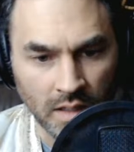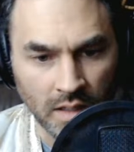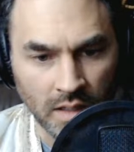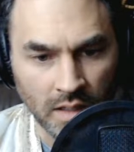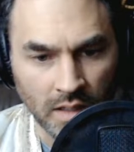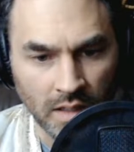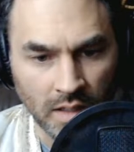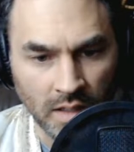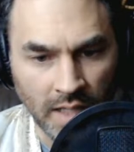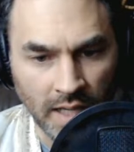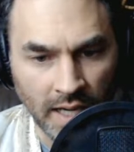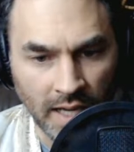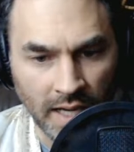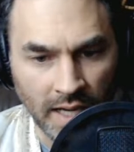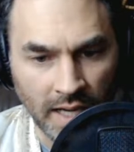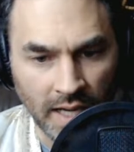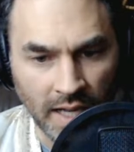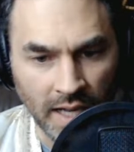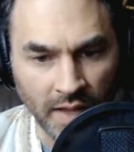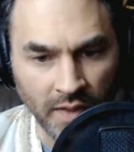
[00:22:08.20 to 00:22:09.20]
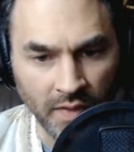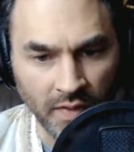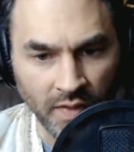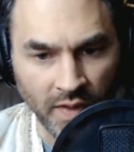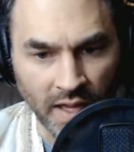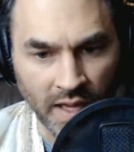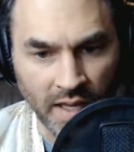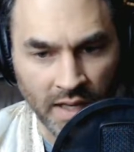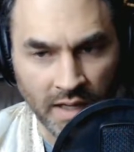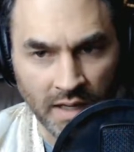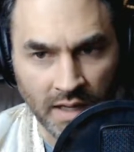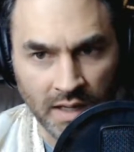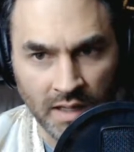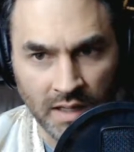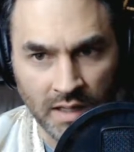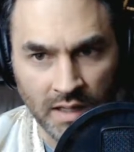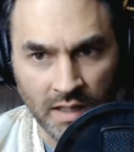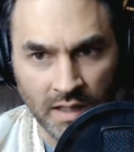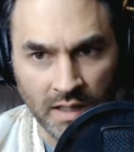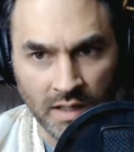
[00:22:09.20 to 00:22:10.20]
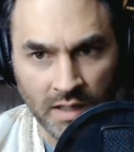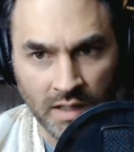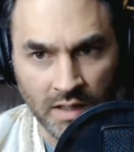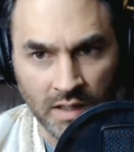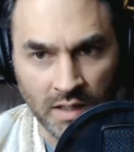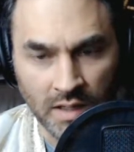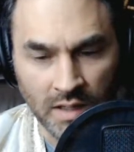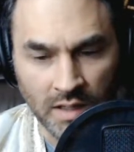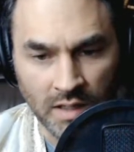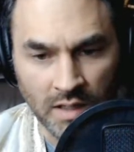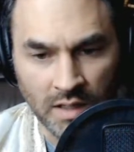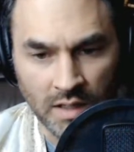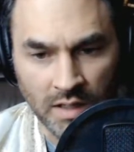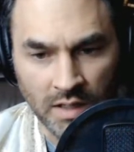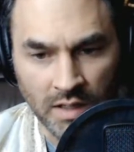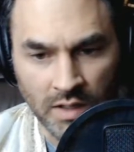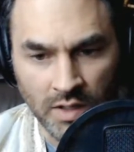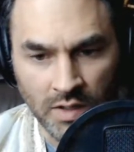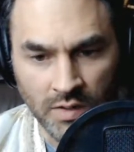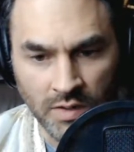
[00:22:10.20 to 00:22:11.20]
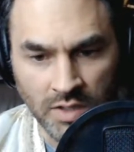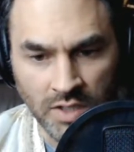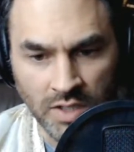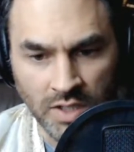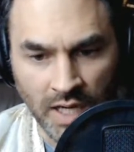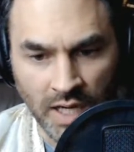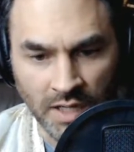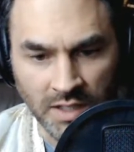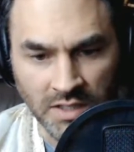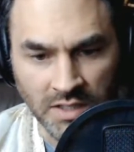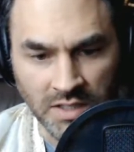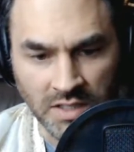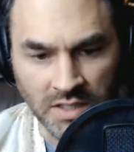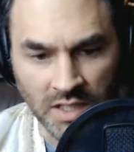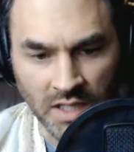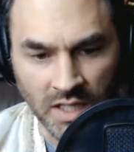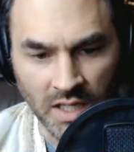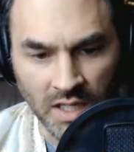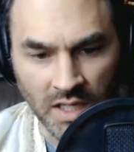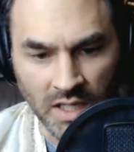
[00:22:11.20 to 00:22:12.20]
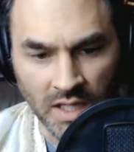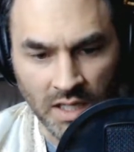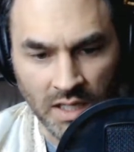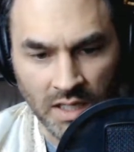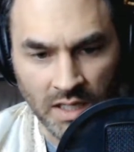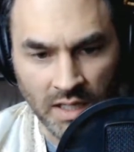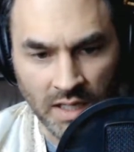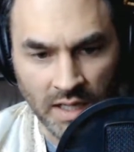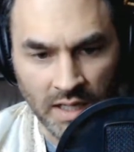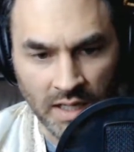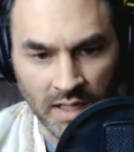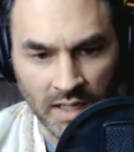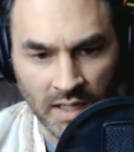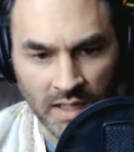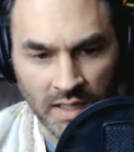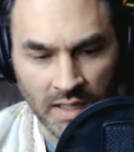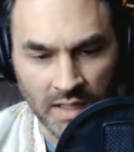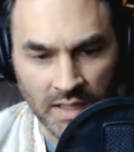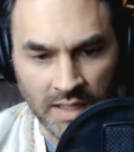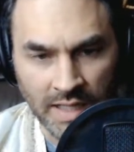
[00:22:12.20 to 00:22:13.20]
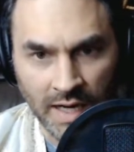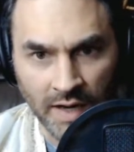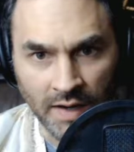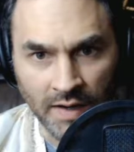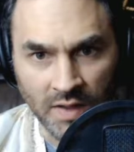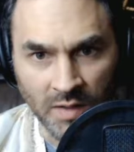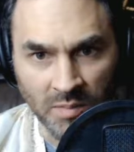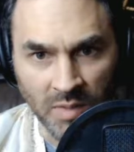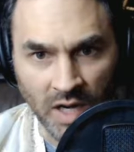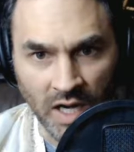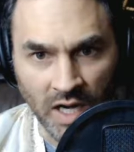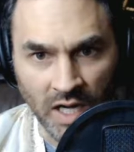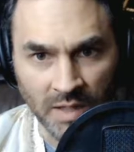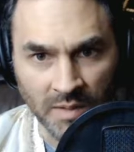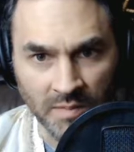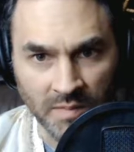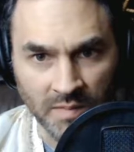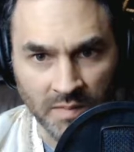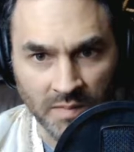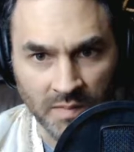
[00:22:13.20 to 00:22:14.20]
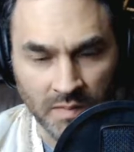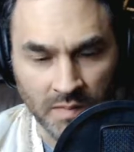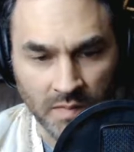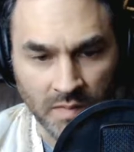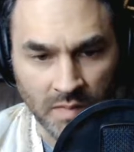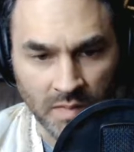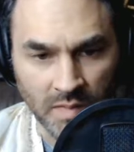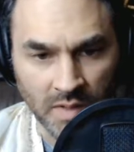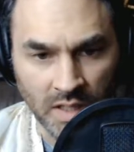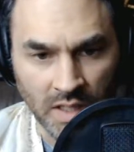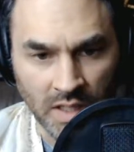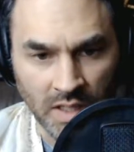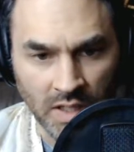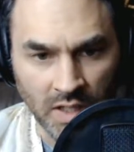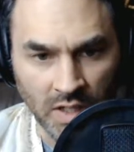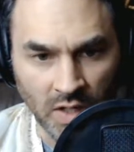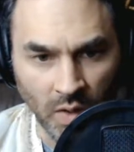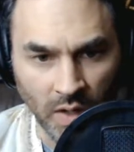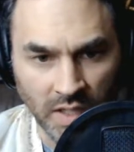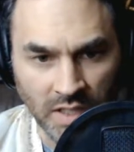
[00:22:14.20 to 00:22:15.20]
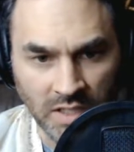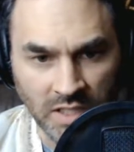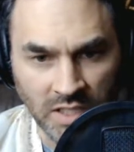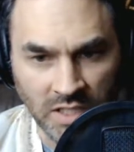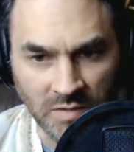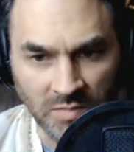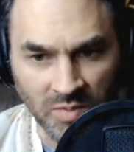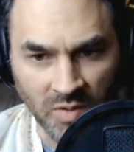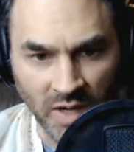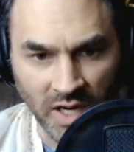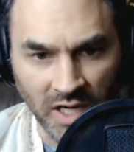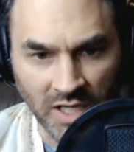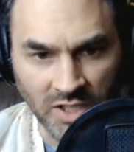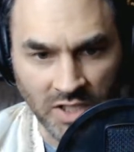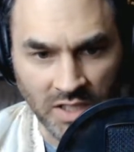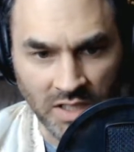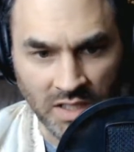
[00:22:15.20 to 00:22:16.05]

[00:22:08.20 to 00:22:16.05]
Yeah, and then you shall see down at the bottom noise suppression